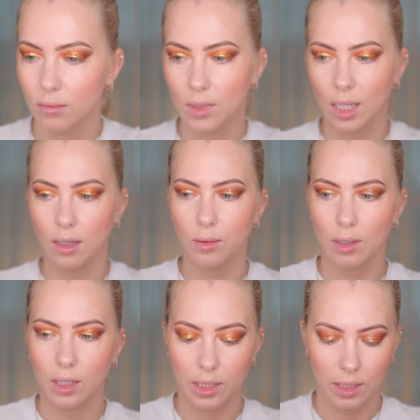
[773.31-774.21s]
Now
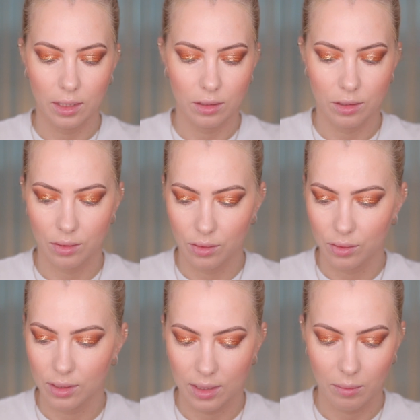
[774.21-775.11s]
I need to
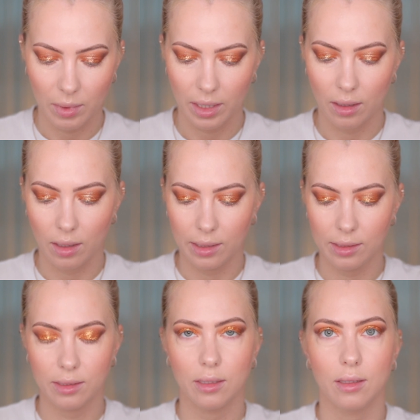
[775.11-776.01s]
set my
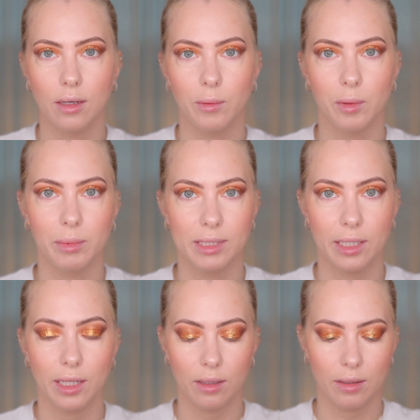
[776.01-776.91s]
eyes, and I will be
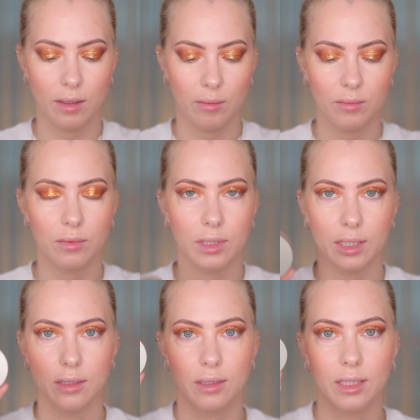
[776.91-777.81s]
setting them
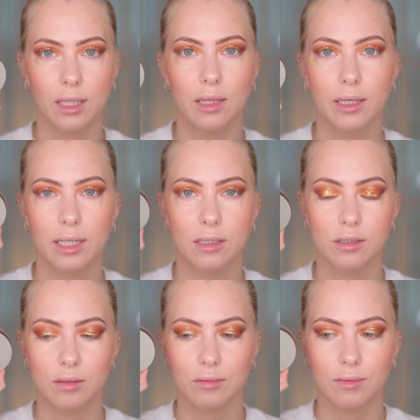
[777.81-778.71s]
with Ilia
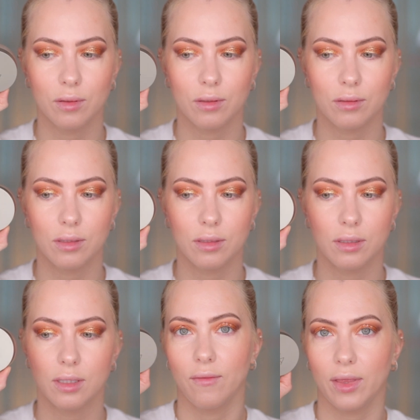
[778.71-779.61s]
Soft Focus
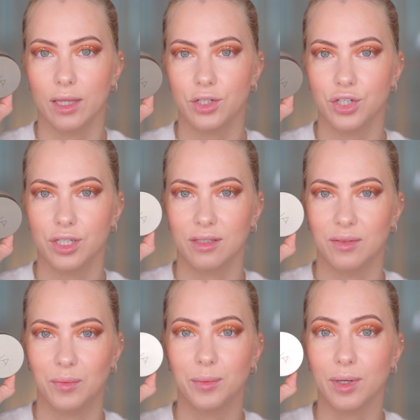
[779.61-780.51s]

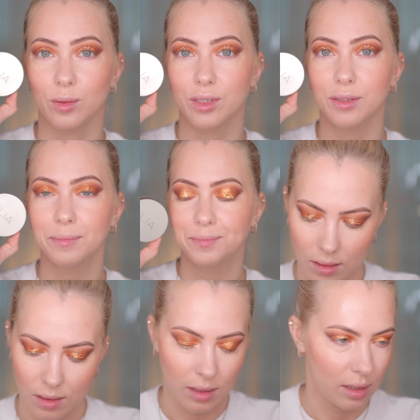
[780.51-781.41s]
Finishing Powder.
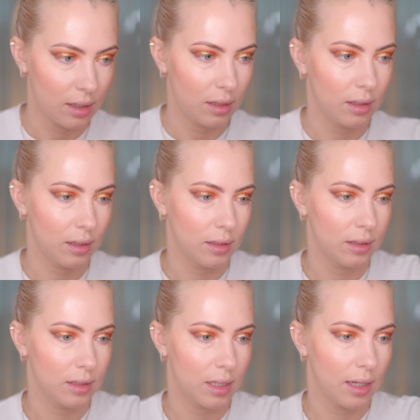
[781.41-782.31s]

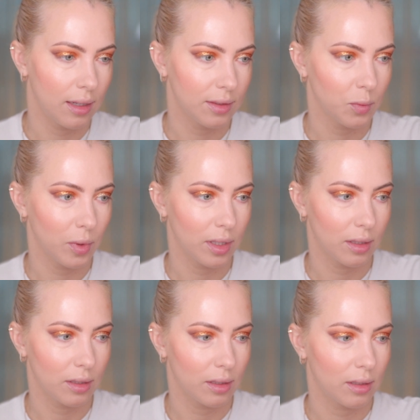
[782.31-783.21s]
And as
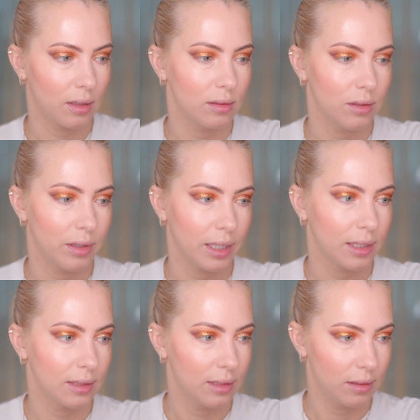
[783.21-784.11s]
with under eye
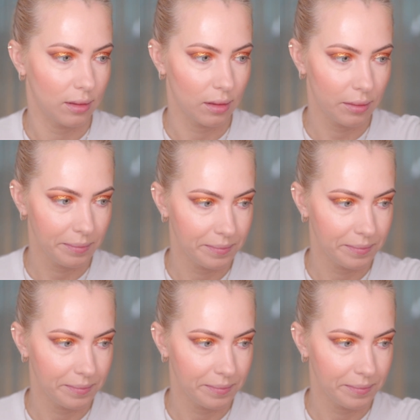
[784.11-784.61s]
concealer,